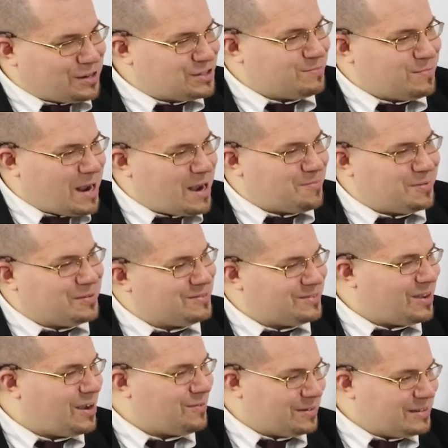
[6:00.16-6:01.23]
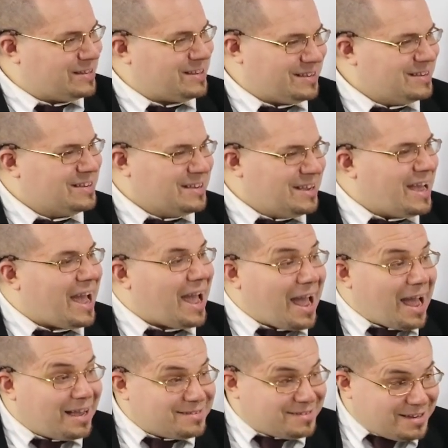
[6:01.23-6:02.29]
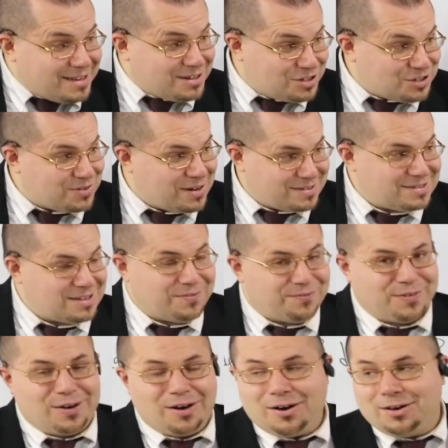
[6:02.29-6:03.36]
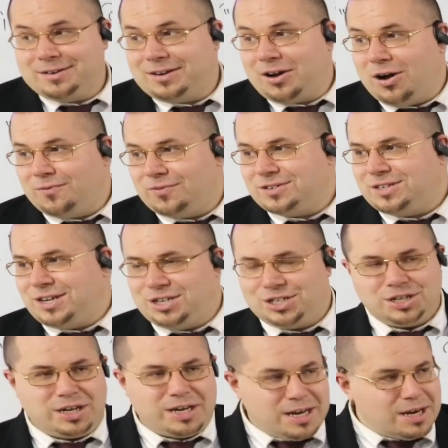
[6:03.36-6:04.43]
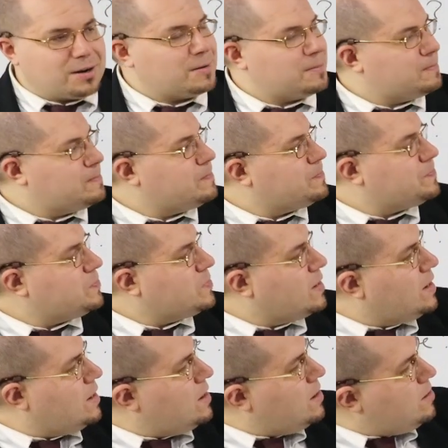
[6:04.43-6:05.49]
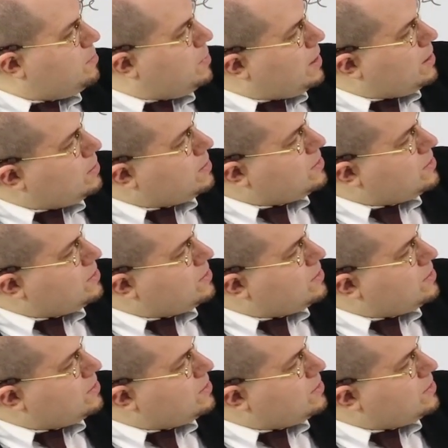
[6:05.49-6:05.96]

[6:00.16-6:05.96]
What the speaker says: map is not really as interesting for our conversation here. But let's